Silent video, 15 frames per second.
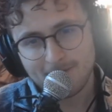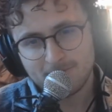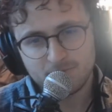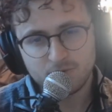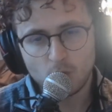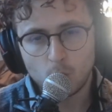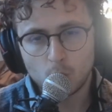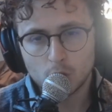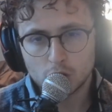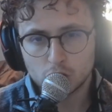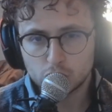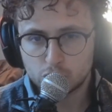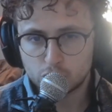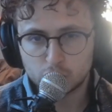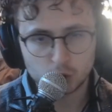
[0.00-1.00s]
For
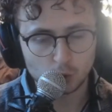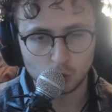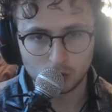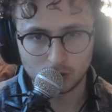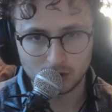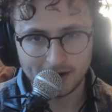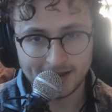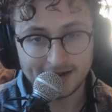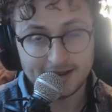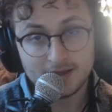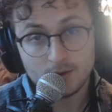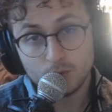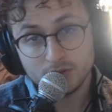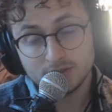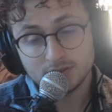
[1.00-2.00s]
sure. And it
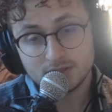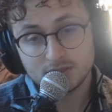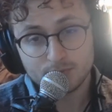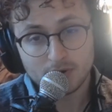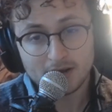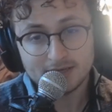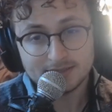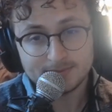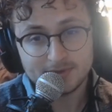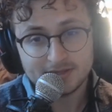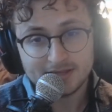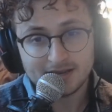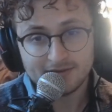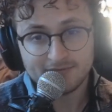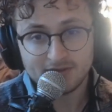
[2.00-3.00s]
wouldn't surprise me
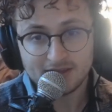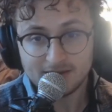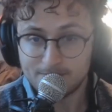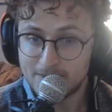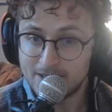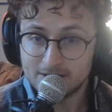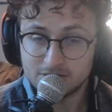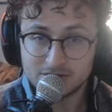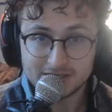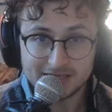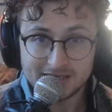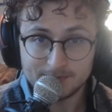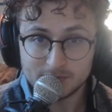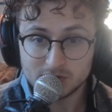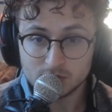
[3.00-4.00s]
that if they managed to
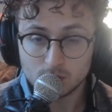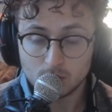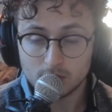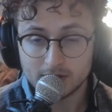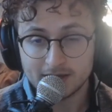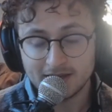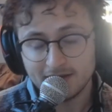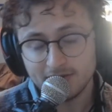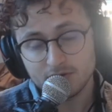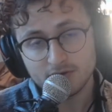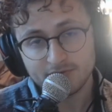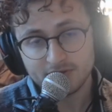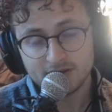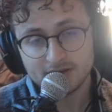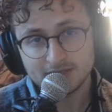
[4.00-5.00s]
keep this core together, if
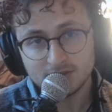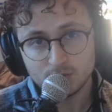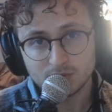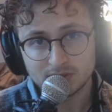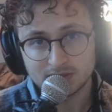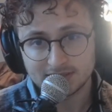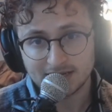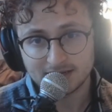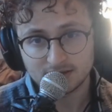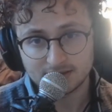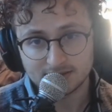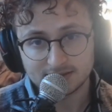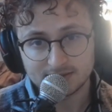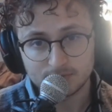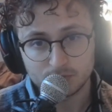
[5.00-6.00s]
they did win a title
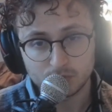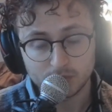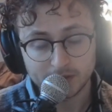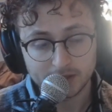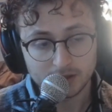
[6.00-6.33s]
at some point.